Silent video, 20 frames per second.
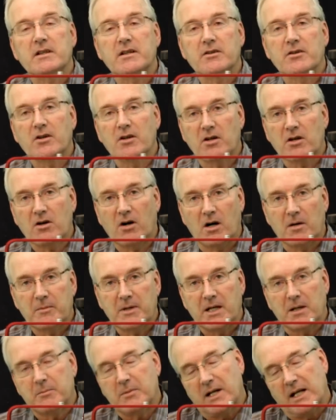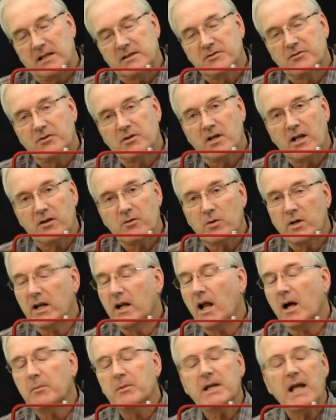then you're going to call me up and ask for another one,
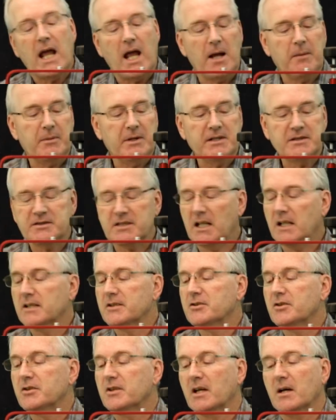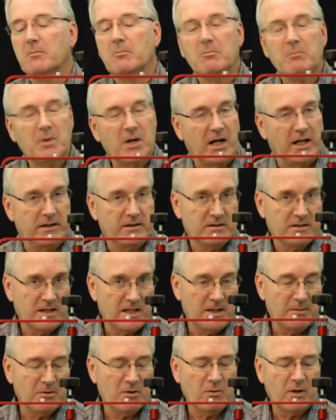and I'll be happy to sell it to you. But
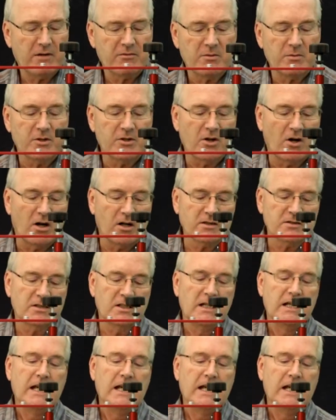keep it away from the dogs.